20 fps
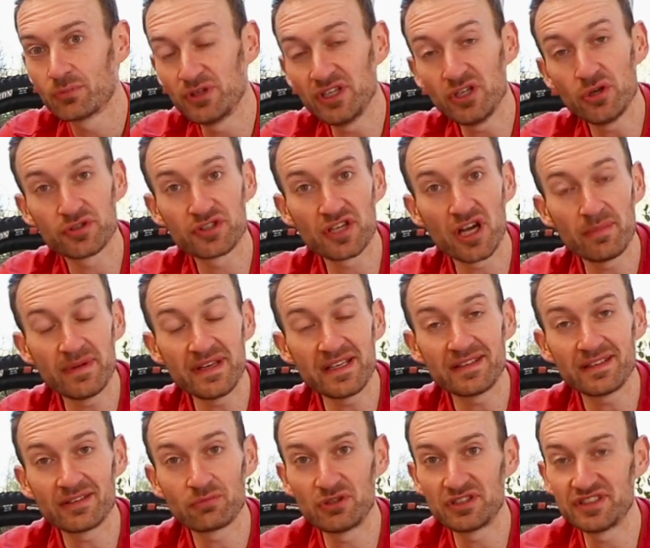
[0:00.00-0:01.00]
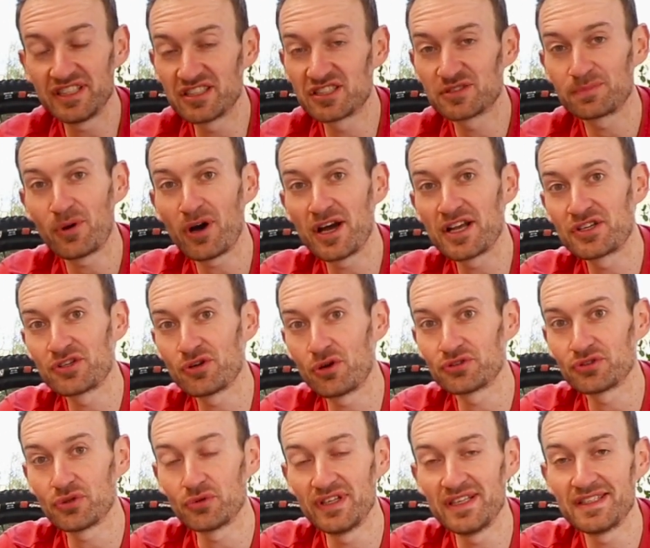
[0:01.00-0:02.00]
We knew it was coming. We've seen spy
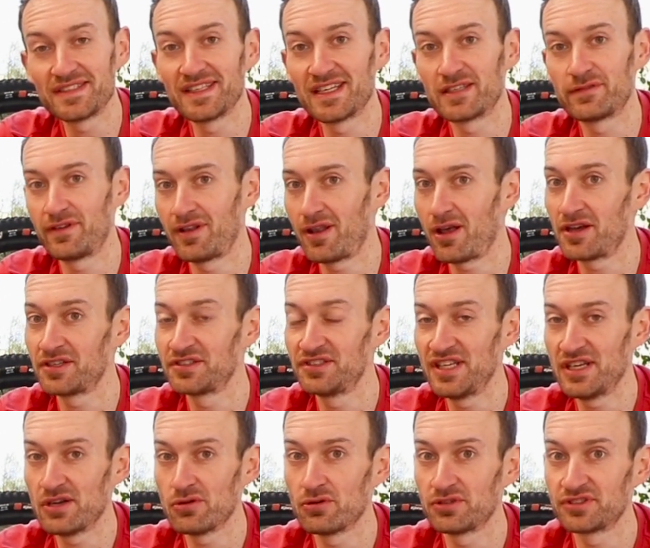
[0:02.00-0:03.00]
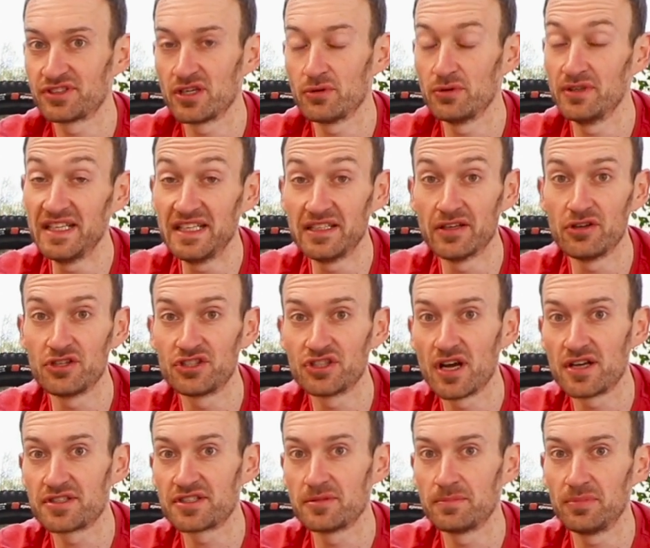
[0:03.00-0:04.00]
shots on the internet for the last year or so with Nino
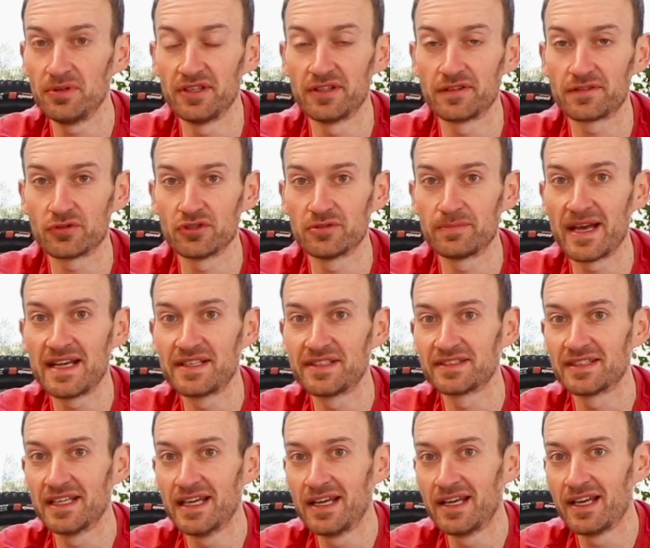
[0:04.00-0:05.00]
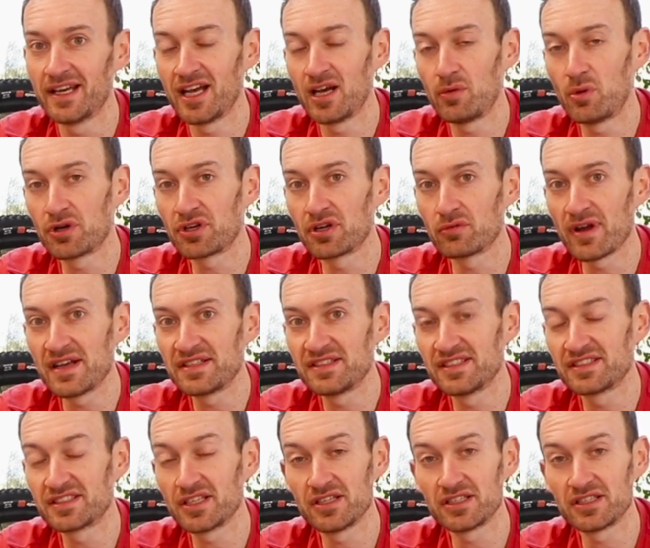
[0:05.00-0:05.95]
Scherter putting it through its paces at World Cup races.